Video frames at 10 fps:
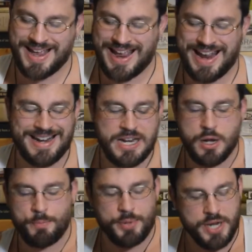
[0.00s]
And it
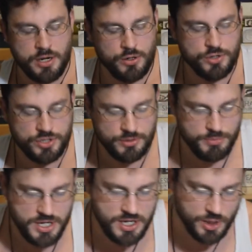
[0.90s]
appears to
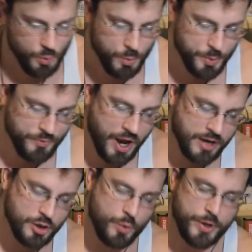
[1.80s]
me that what we've
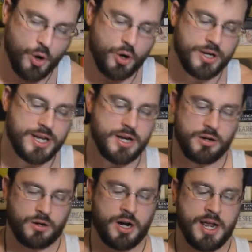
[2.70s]
got going on
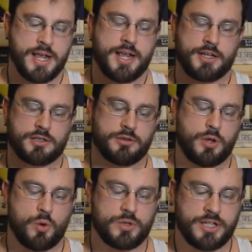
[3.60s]
here is
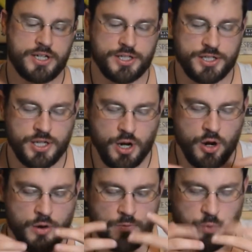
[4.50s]
loneliness
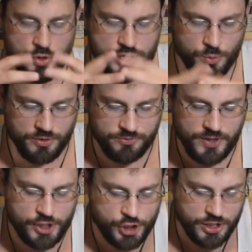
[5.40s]
forcing
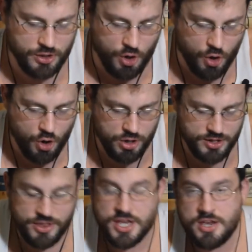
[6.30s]
reflection
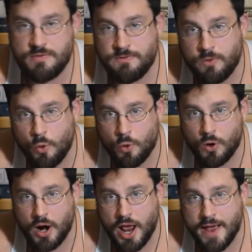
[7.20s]
on the
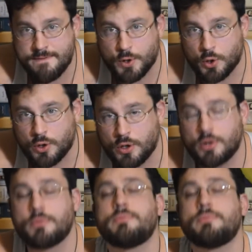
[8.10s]
forever.